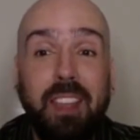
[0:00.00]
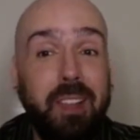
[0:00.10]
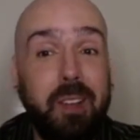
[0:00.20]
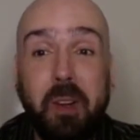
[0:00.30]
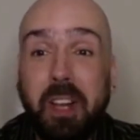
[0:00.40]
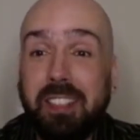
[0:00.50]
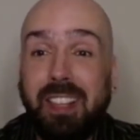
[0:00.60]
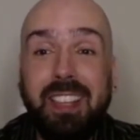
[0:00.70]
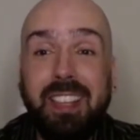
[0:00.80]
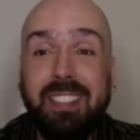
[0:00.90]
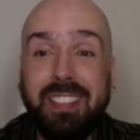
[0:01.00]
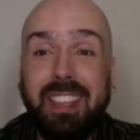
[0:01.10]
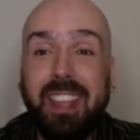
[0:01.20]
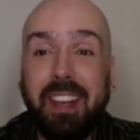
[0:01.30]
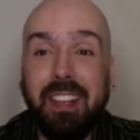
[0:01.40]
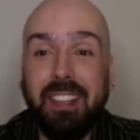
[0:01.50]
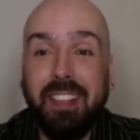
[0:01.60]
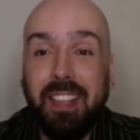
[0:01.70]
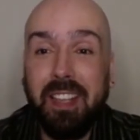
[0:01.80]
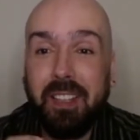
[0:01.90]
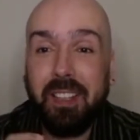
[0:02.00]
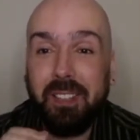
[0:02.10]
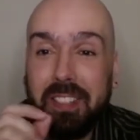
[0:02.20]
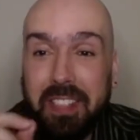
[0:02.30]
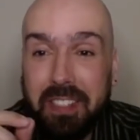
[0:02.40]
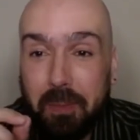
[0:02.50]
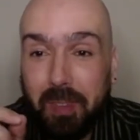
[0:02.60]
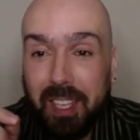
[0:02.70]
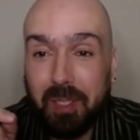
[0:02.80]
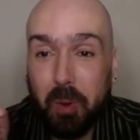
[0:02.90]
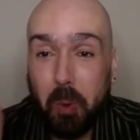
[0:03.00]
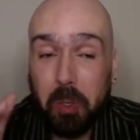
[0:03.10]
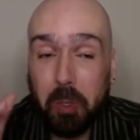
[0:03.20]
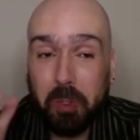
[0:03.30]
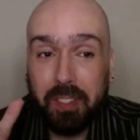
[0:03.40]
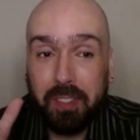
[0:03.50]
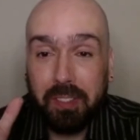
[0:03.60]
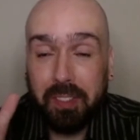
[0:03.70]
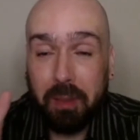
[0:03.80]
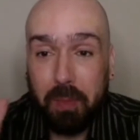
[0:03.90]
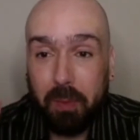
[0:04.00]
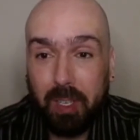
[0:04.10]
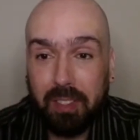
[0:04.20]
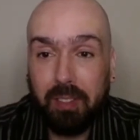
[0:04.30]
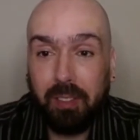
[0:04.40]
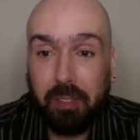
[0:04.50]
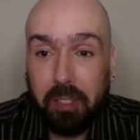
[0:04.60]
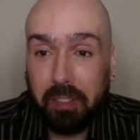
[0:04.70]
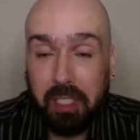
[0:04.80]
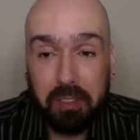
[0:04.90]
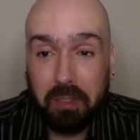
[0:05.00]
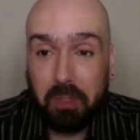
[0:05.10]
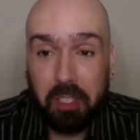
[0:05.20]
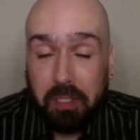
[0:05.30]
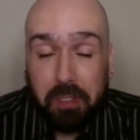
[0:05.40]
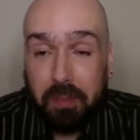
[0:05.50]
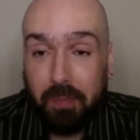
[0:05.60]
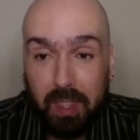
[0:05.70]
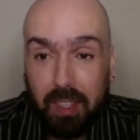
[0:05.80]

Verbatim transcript: congratulations again. I was going to say something else, but we're also, some people are still on lockdown, some churches.